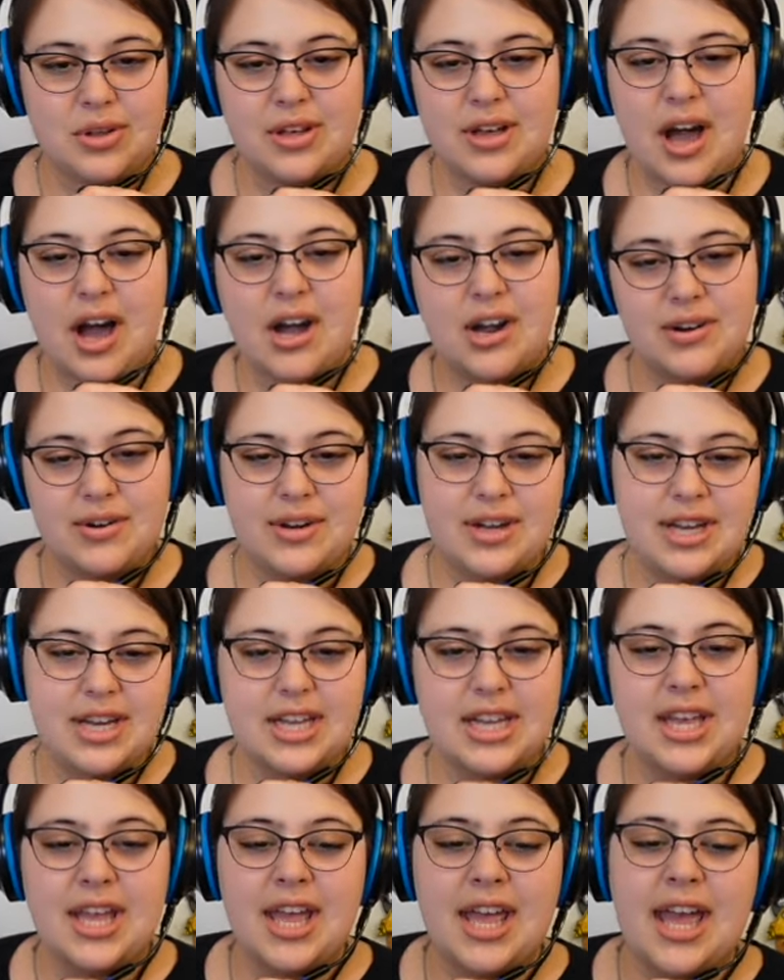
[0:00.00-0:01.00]

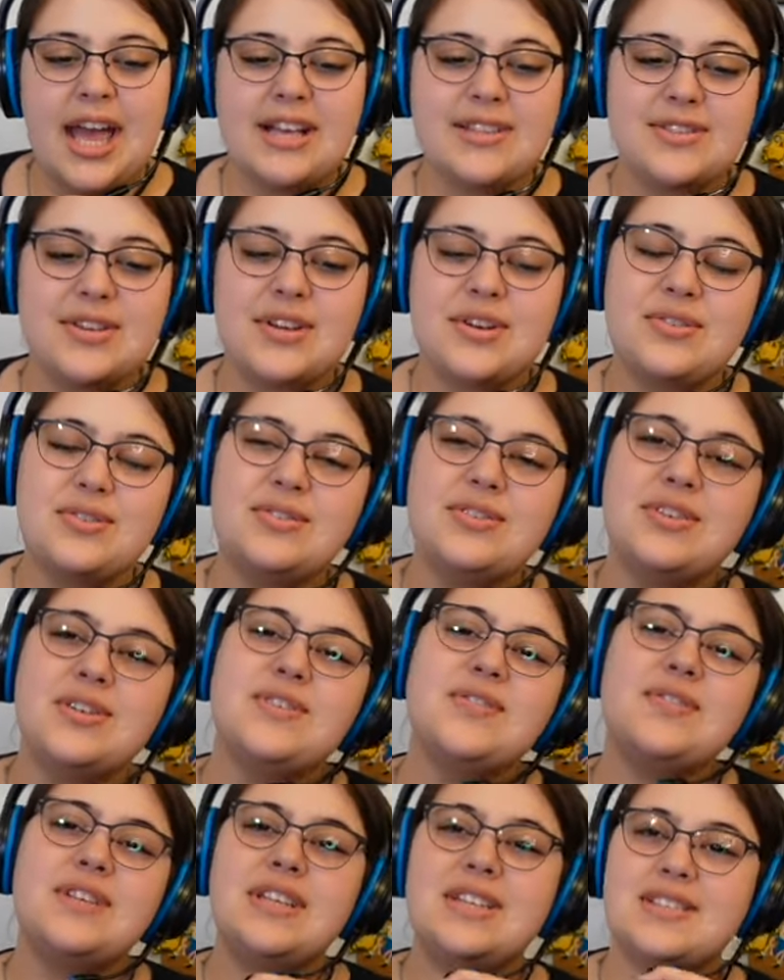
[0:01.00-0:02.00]
Cara. So I don't
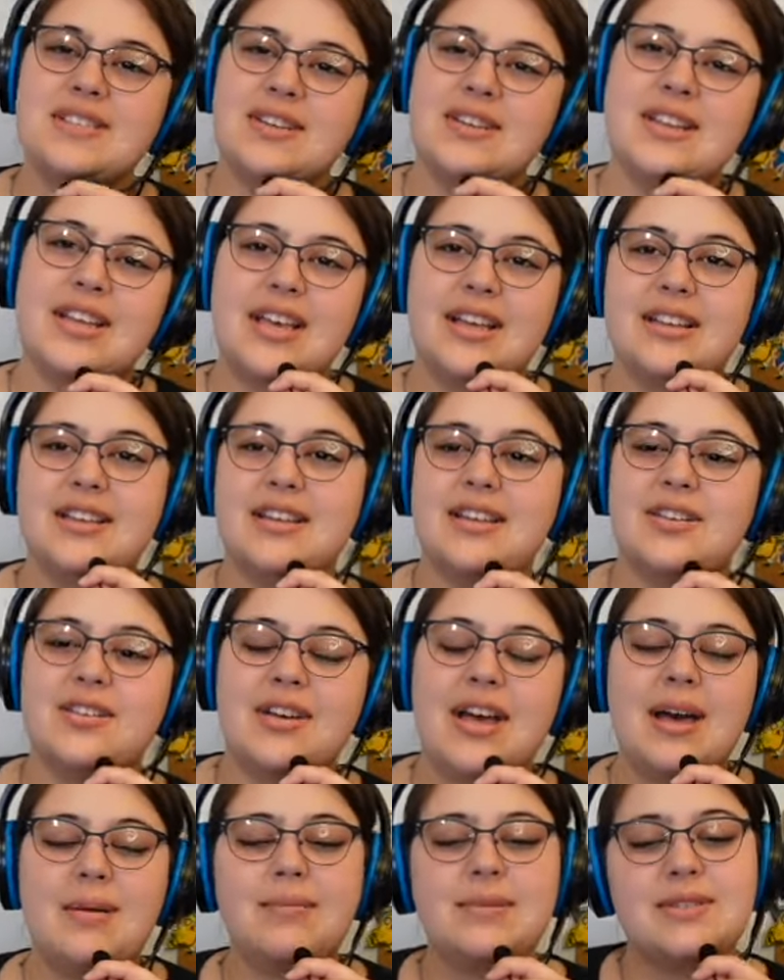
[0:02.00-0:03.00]
know if these are like
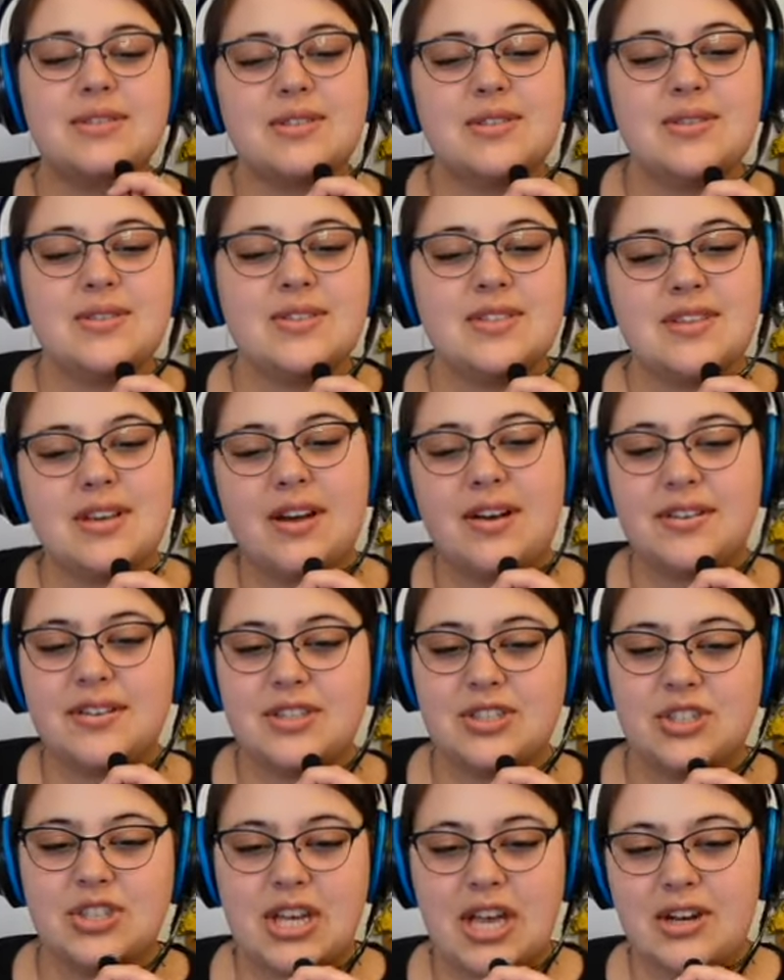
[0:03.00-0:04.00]
little episodes on
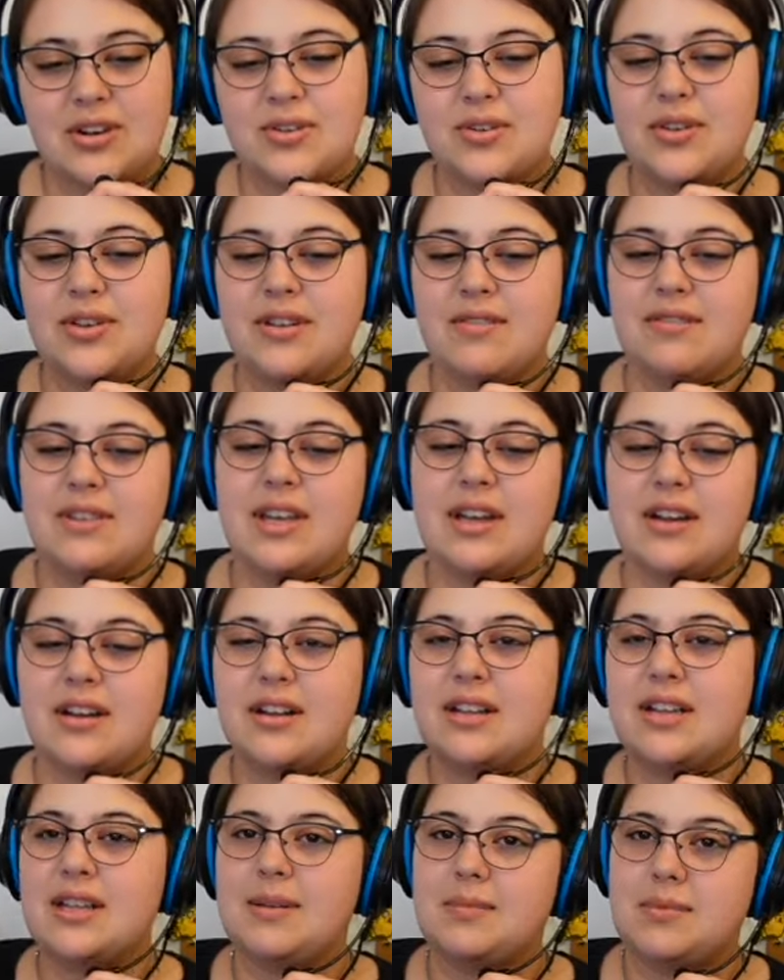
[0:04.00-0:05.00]
this channel, if they're
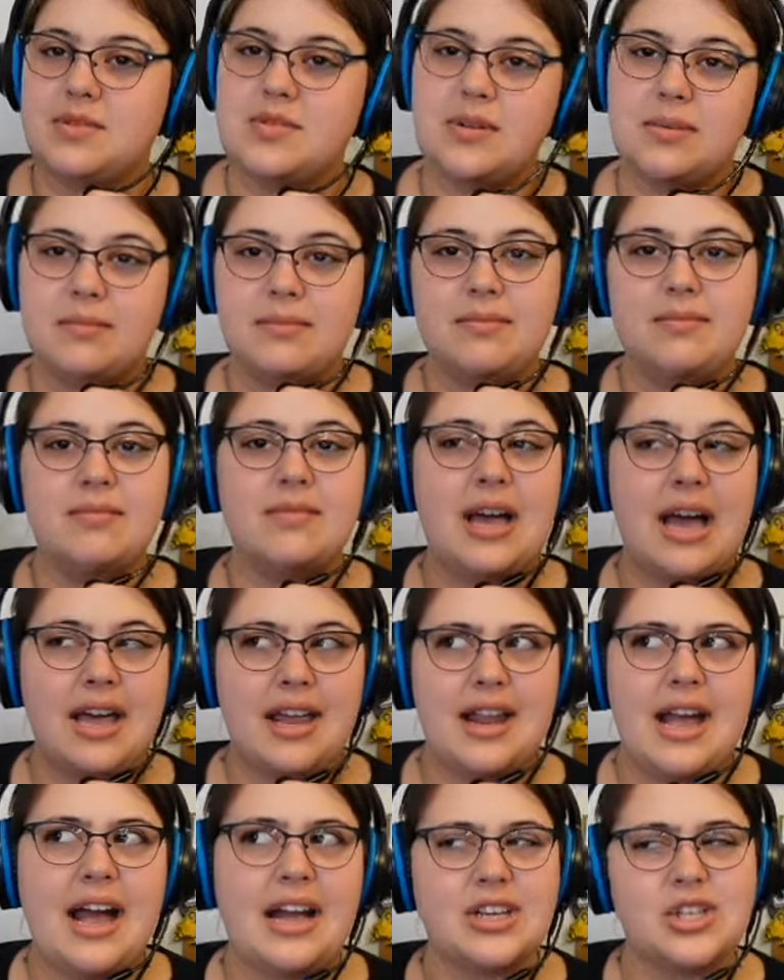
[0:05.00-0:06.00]
clips from
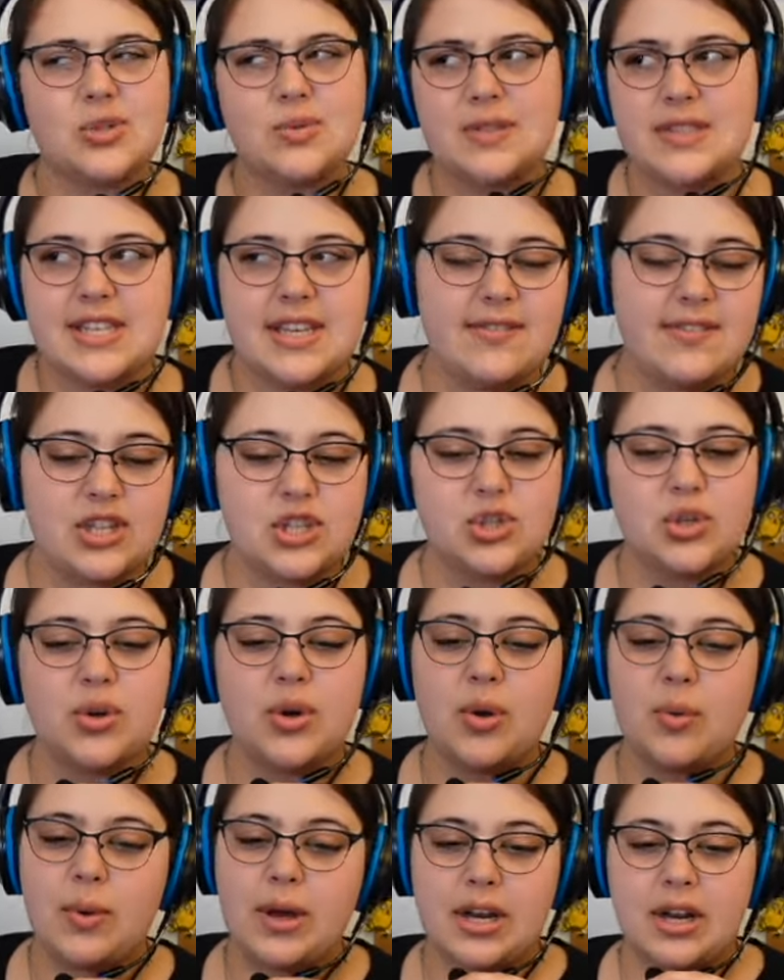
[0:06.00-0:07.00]
an actual TV show
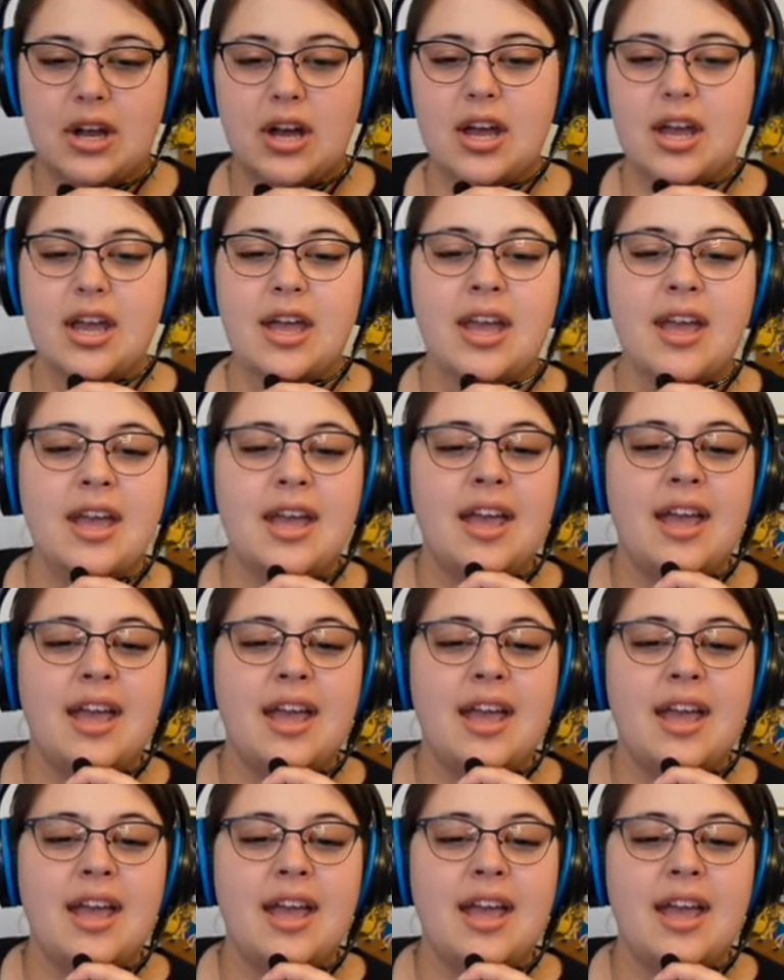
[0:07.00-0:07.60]
or whatnot.